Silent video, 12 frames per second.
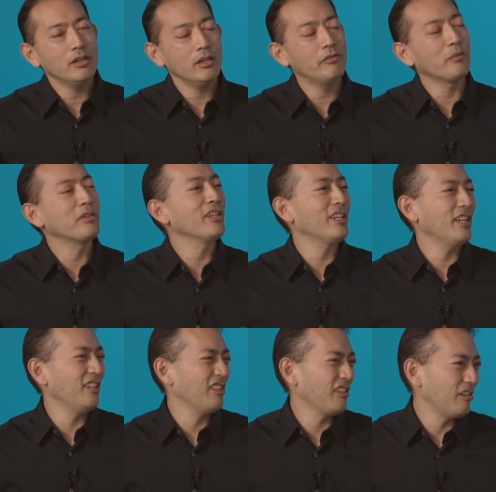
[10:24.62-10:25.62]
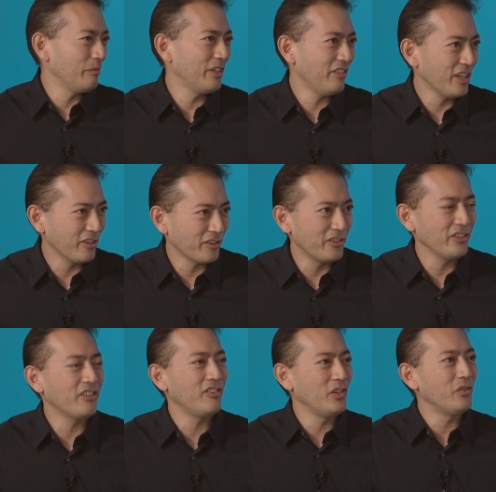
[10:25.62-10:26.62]
Uh, if I'm going to get a little bit
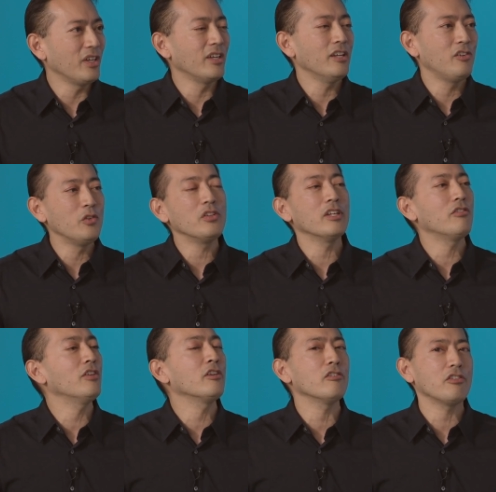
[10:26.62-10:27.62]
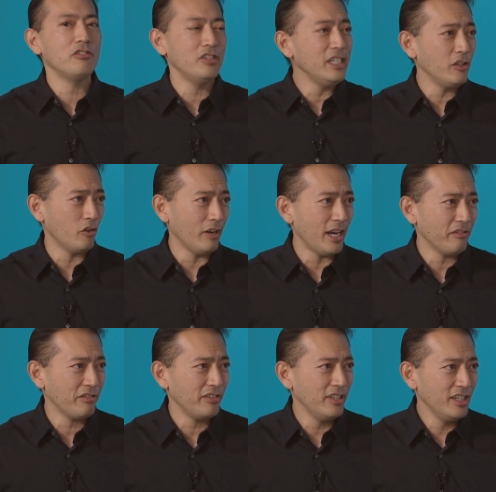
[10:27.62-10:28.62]
technical, it's yeah. using it's using a single scene
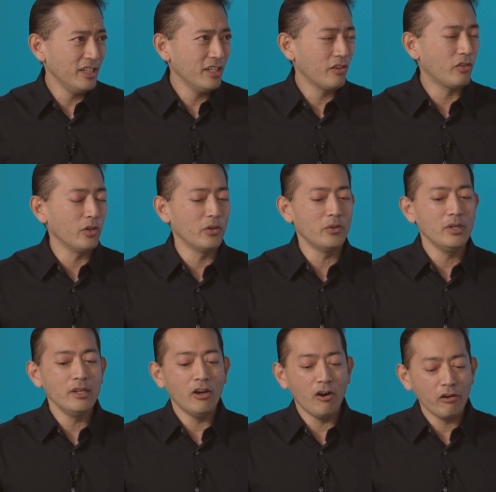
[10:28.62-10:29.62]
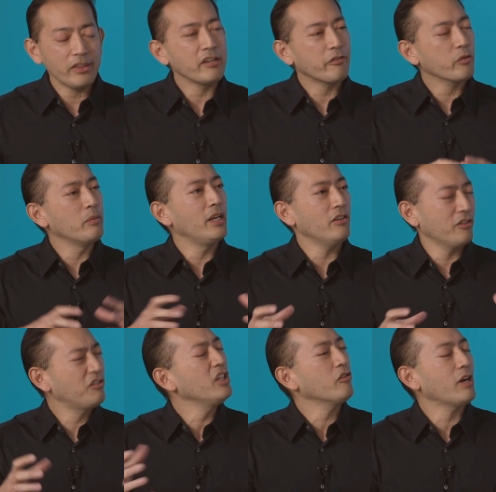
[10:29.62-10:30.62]
graph. Mm. So all the information, a
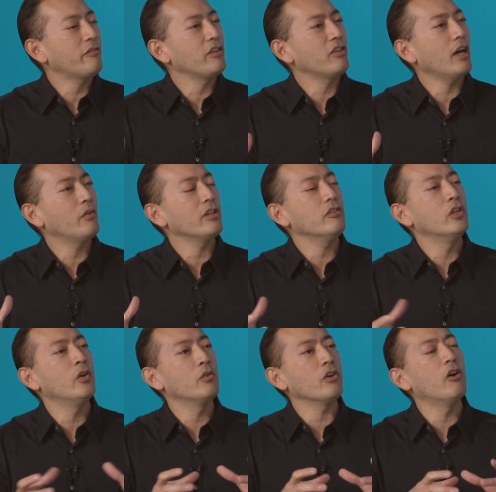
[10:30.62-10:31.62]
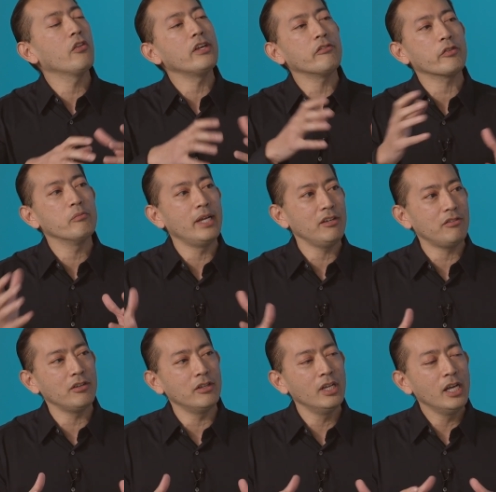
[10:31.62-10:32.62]
scene graph is how it knows all the
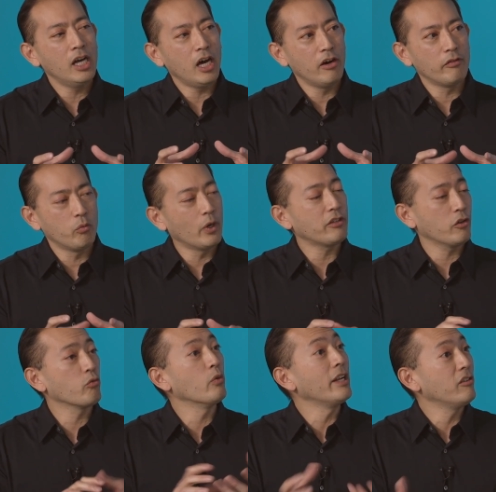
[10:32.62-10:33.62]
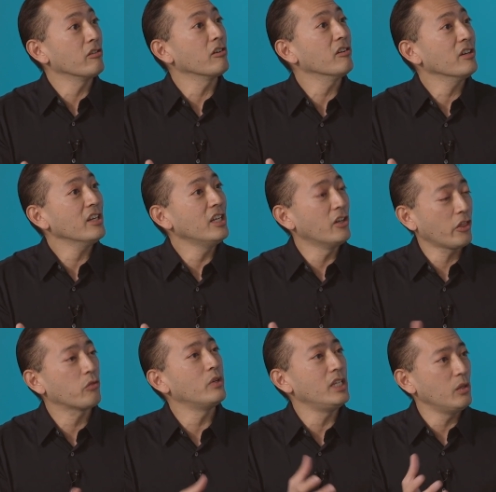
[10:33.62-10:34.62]
information of what to render in a
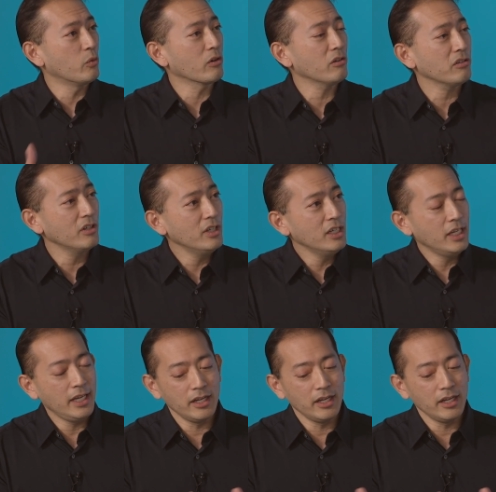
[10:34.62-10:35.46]
3D mm. world. Mm.